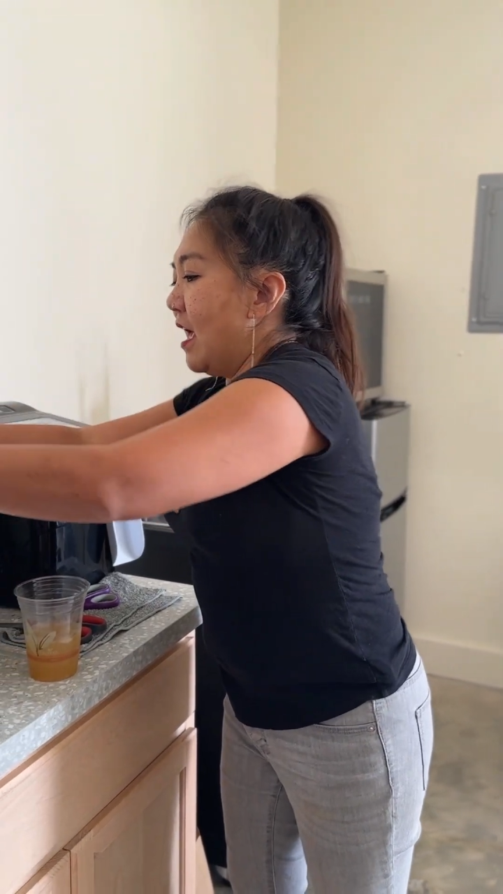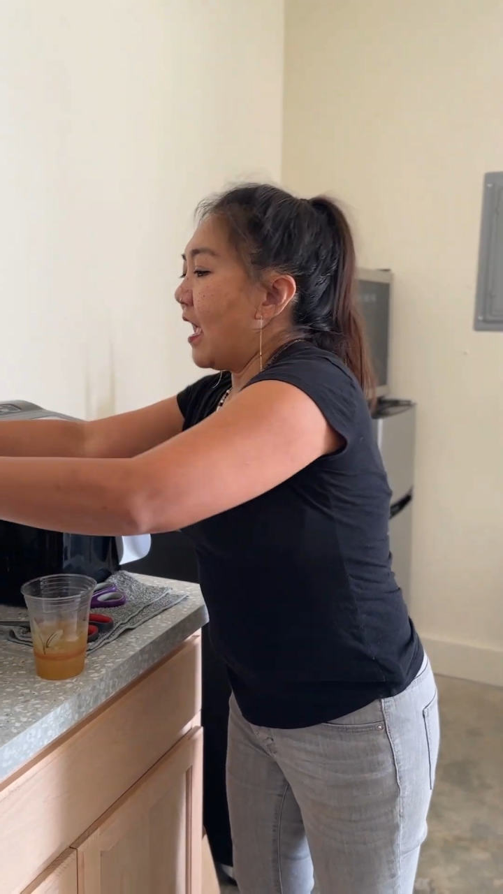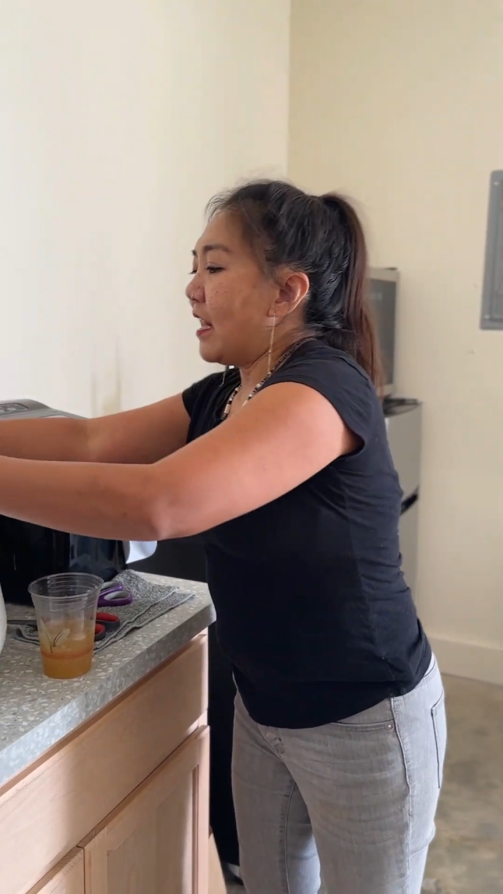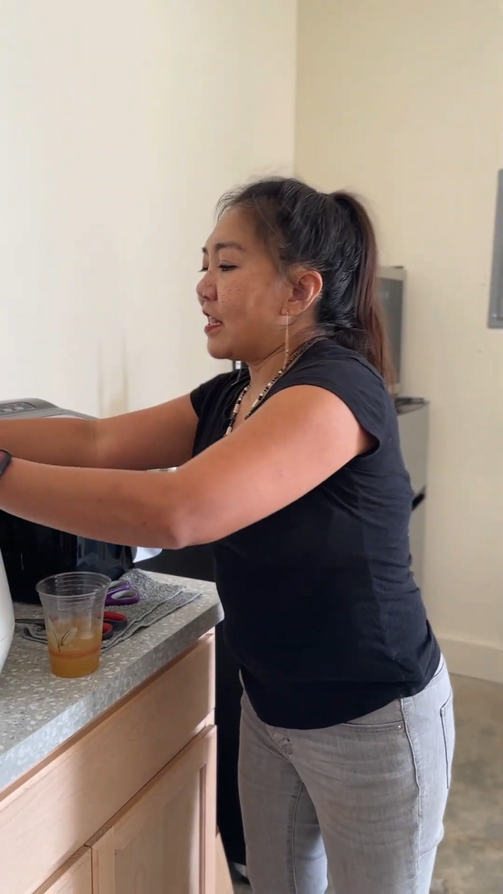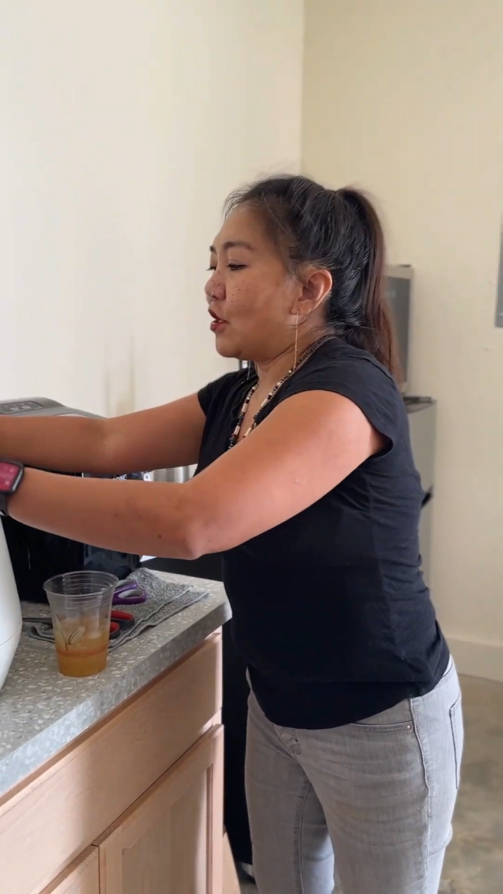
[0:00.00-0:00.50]

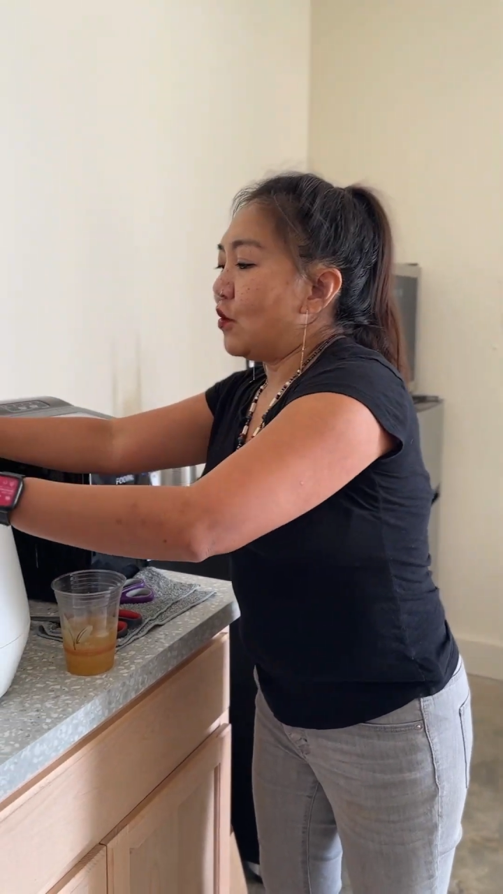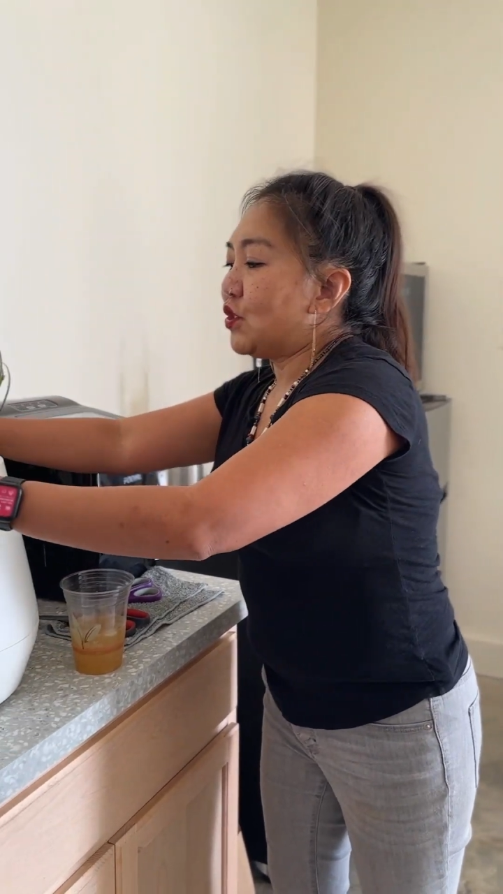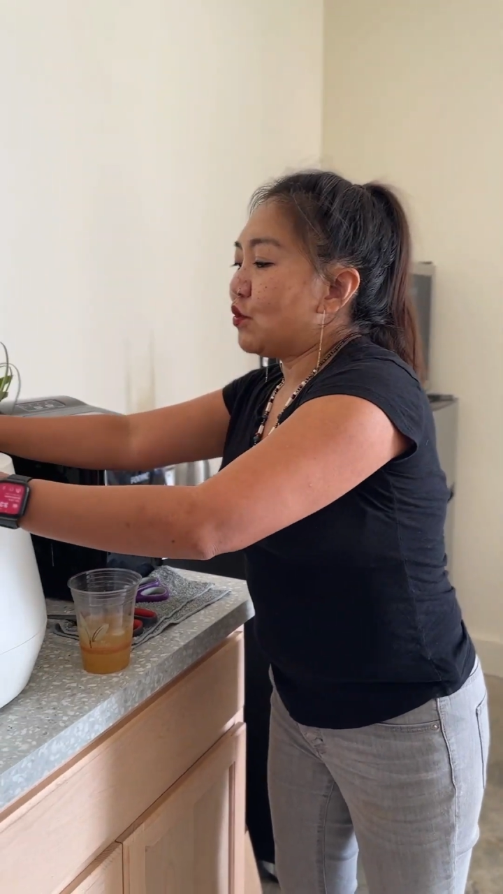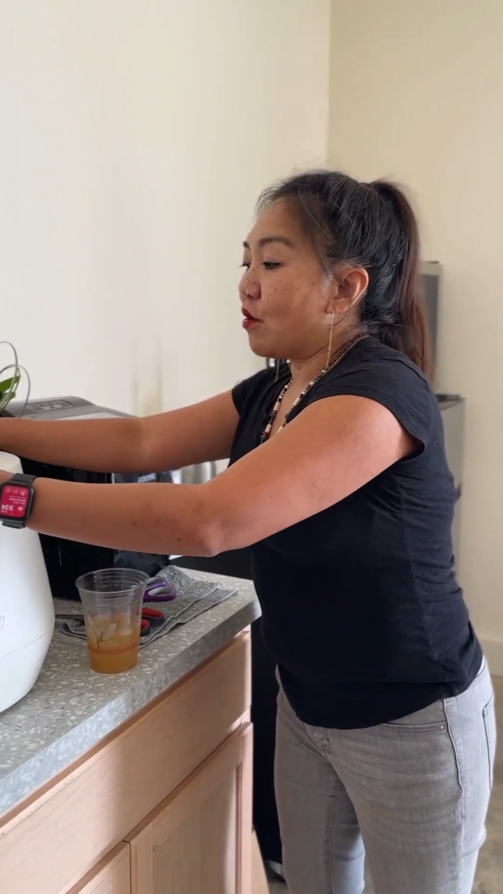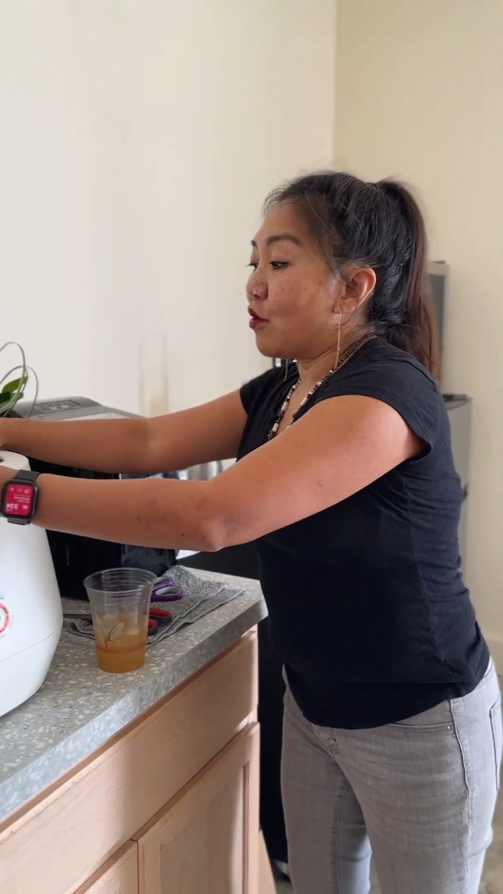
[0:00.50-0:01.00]
And wow. it goes
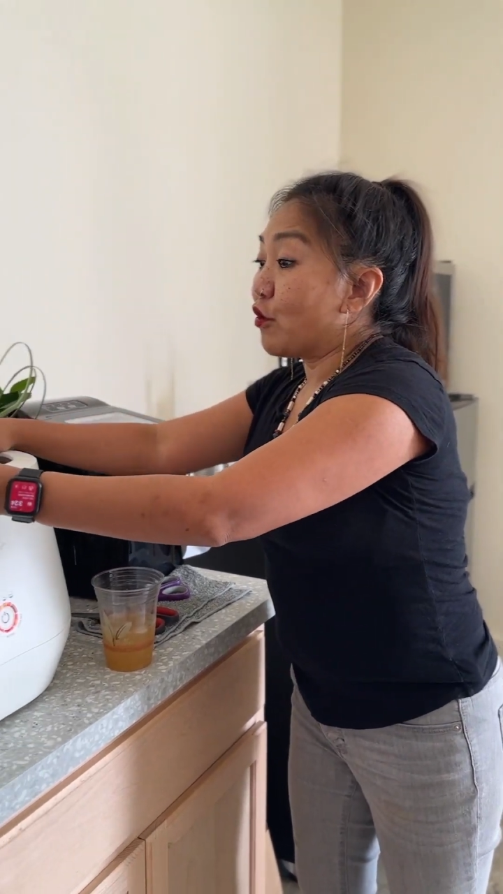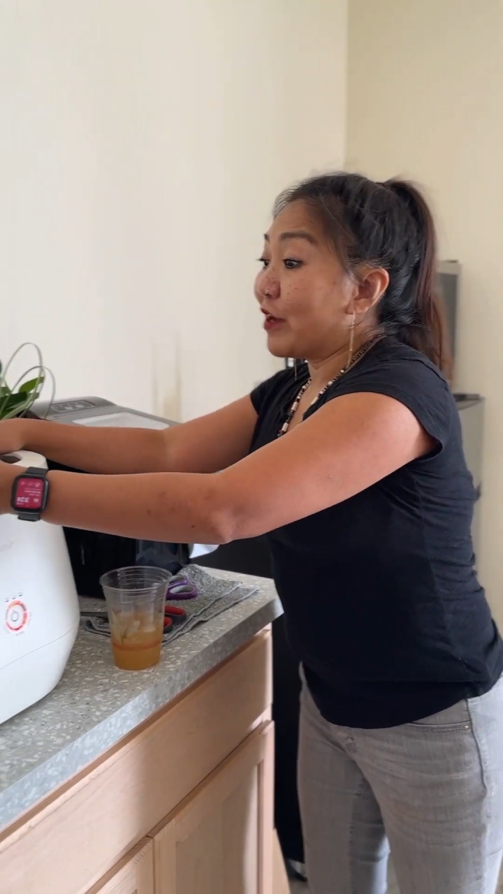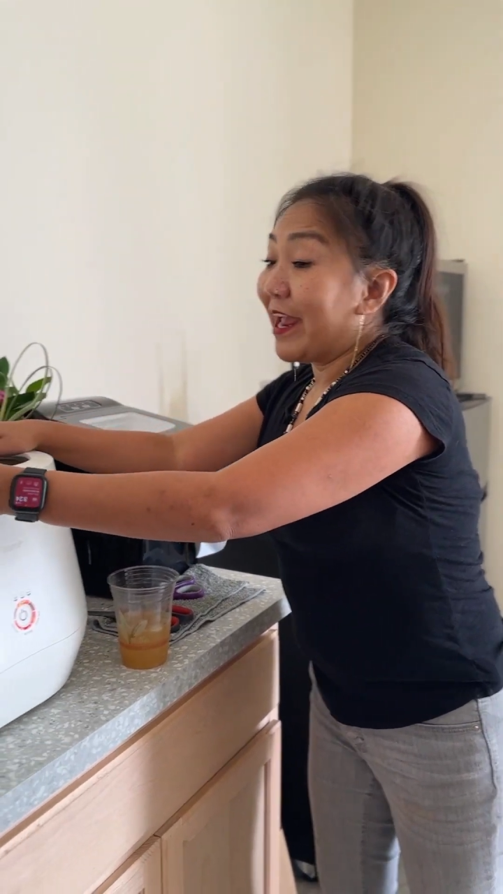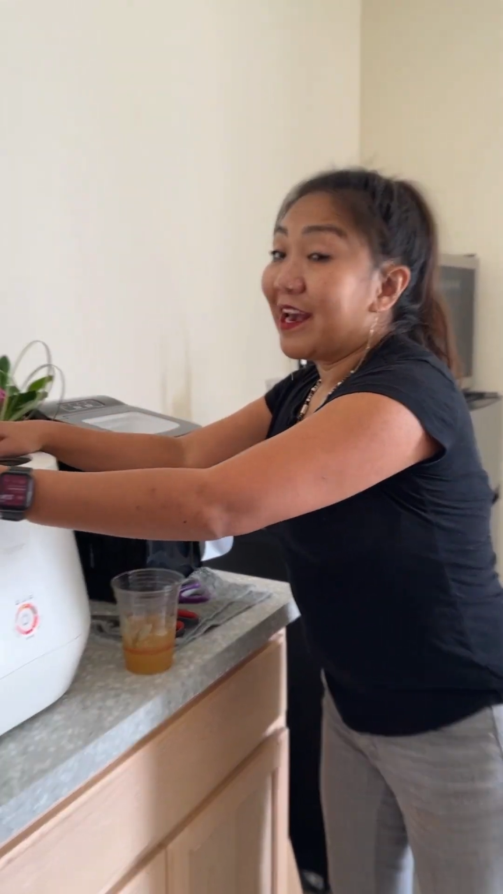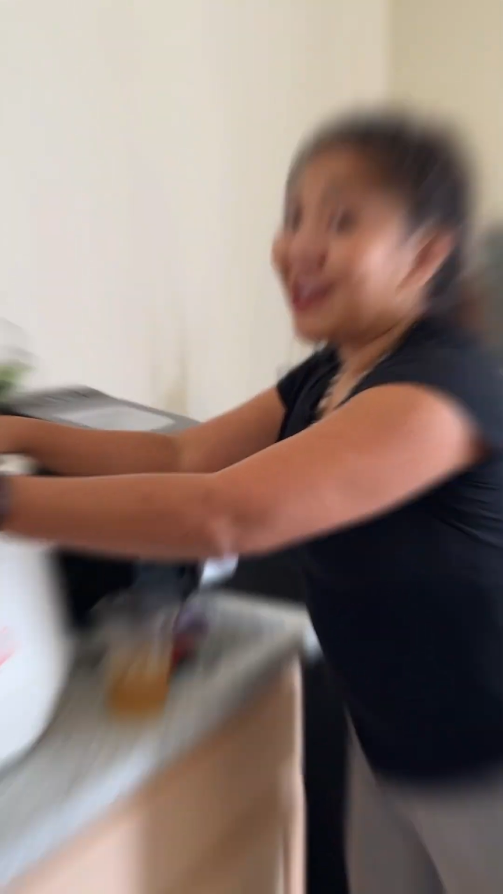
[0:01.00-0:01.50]
to our organic.